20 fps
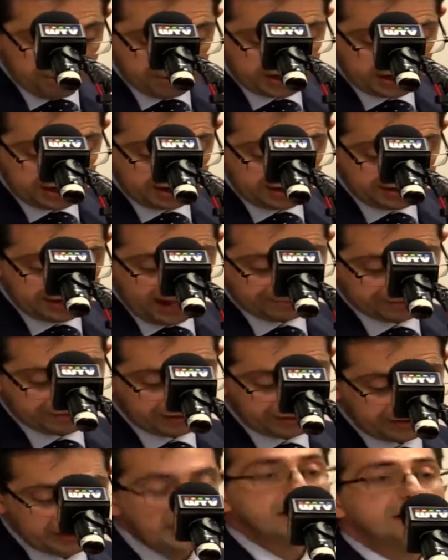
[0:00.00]
adapted
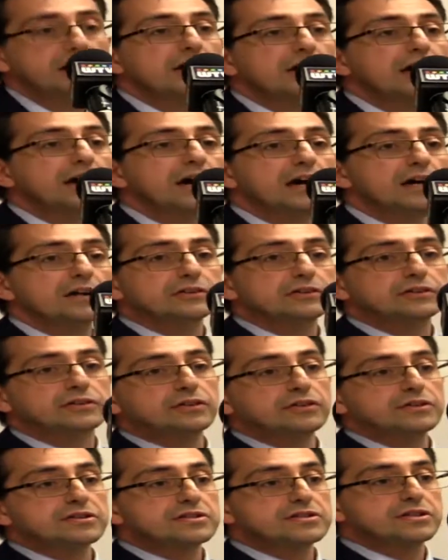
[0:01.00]
to the
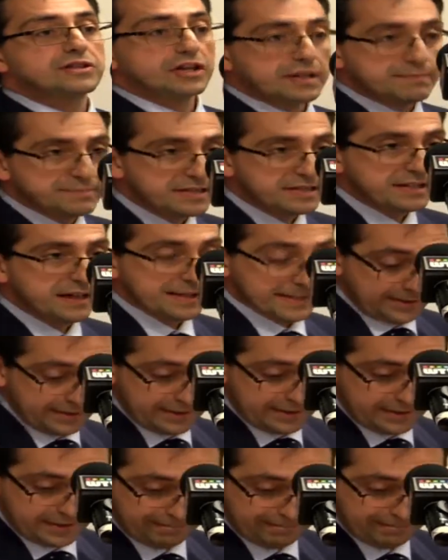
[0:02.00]
circumstances.